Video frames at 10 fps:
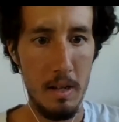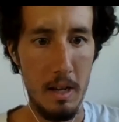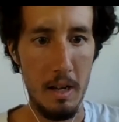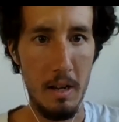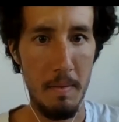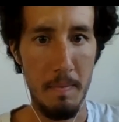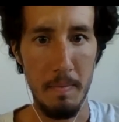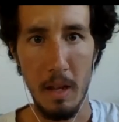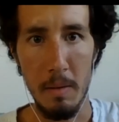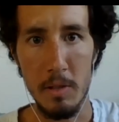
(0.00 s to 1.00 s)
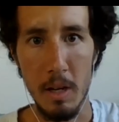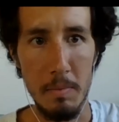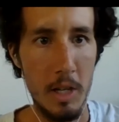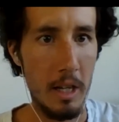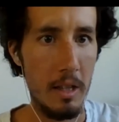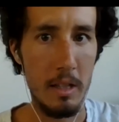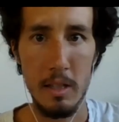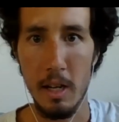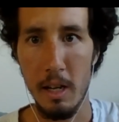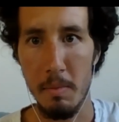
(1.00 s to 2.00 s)
I'm checking the
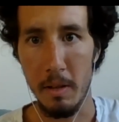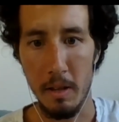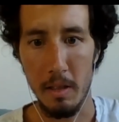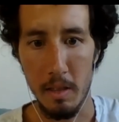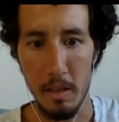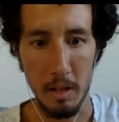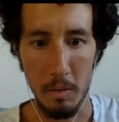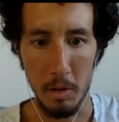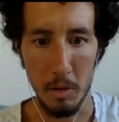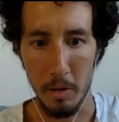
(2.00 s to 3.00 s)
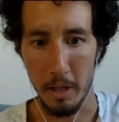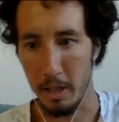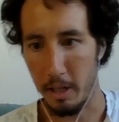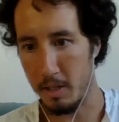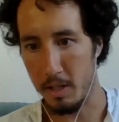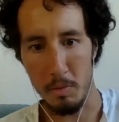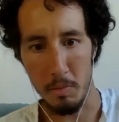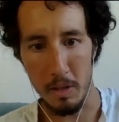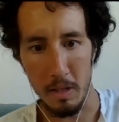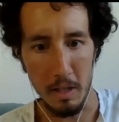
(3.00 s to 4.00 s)
time on the thing real quick. Like I said, we're
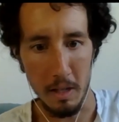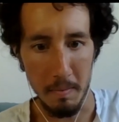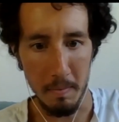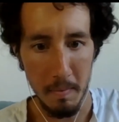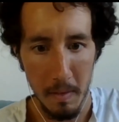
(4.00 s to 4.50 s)
with the